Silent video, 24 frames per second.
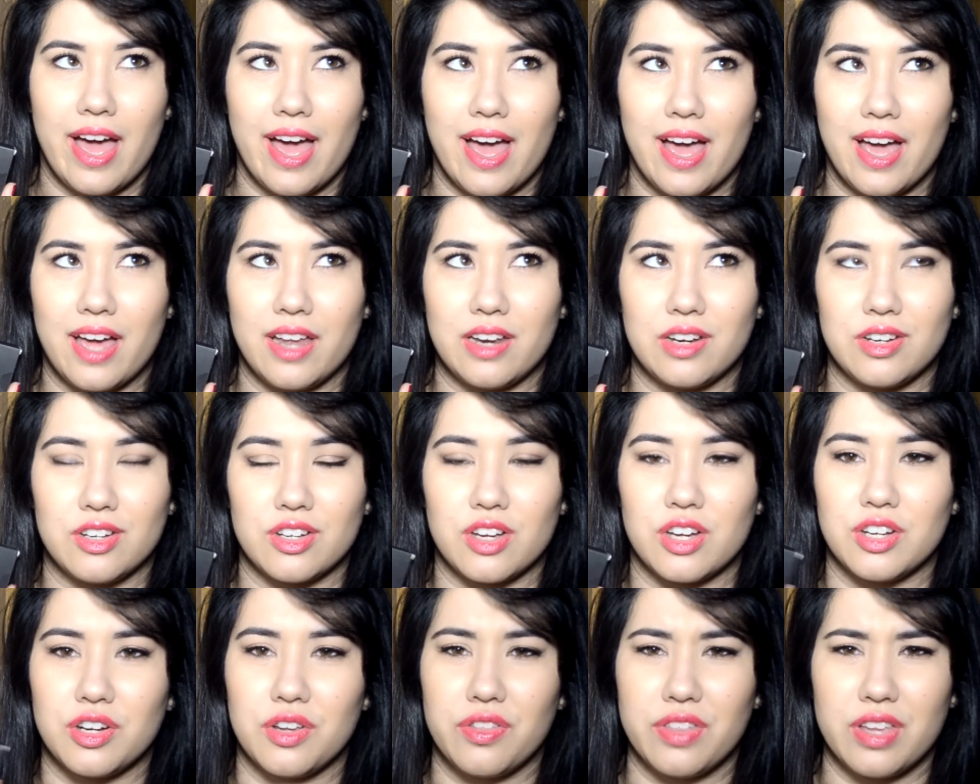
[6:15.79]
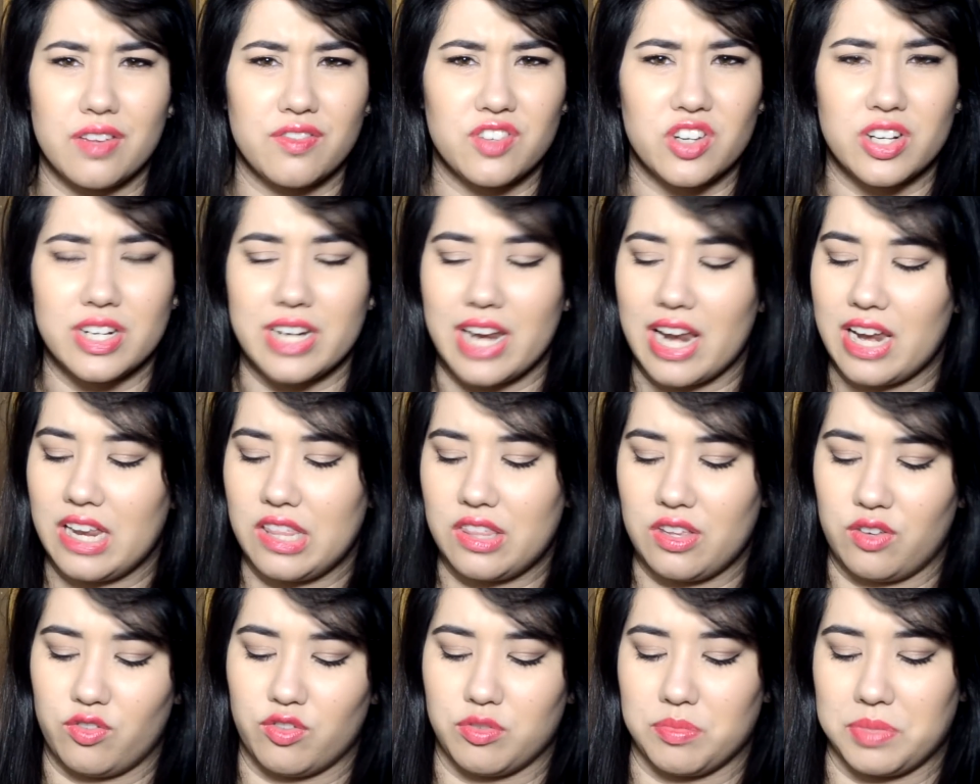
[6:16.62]
and I don't think I've tried
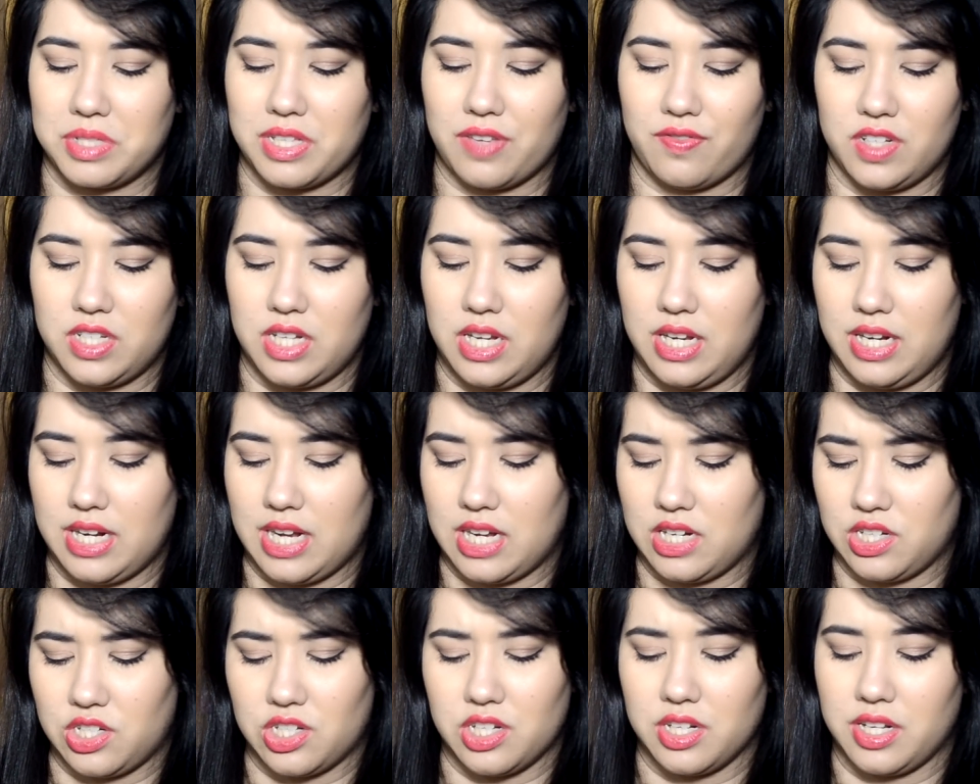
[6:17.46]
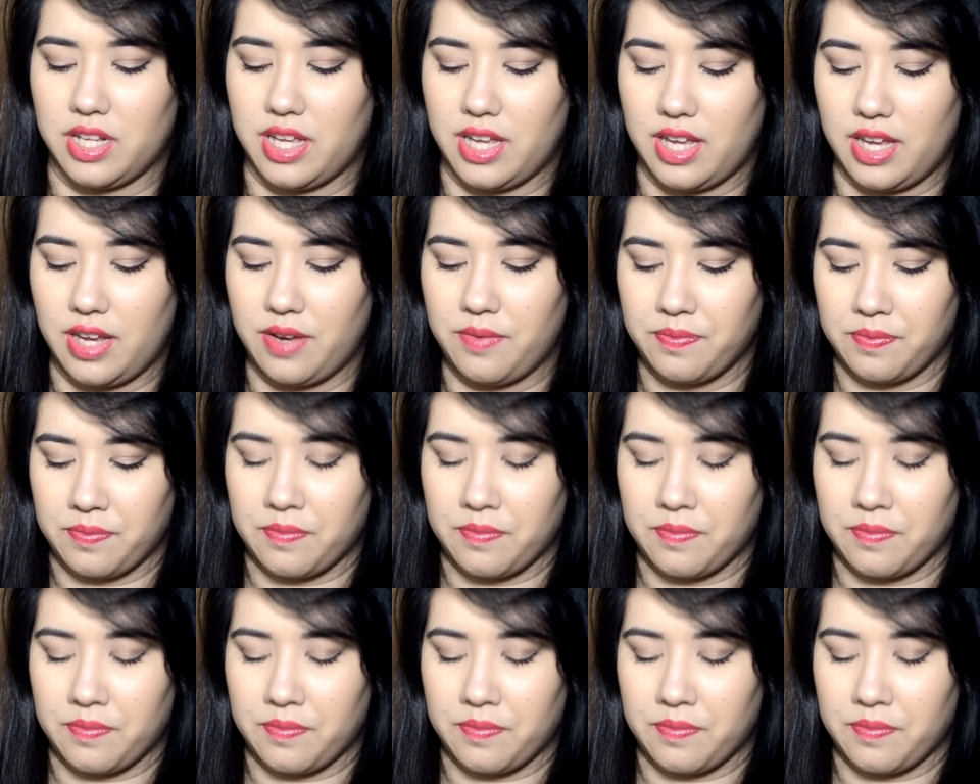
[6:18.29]
anything from 17 actually.